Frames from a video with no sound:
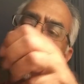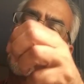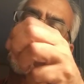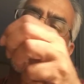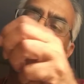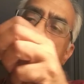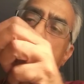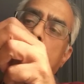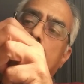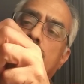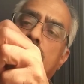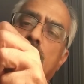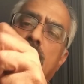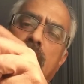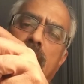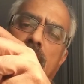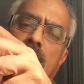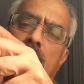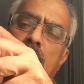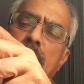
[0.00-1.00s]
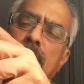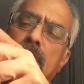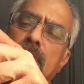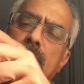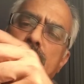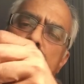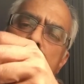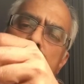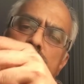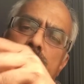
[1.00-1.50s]
So I'm
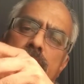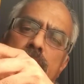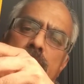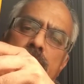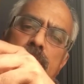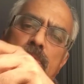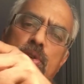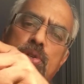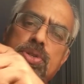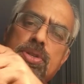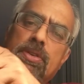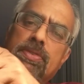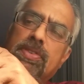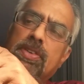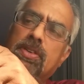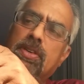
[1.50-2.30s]
pretty sure that most of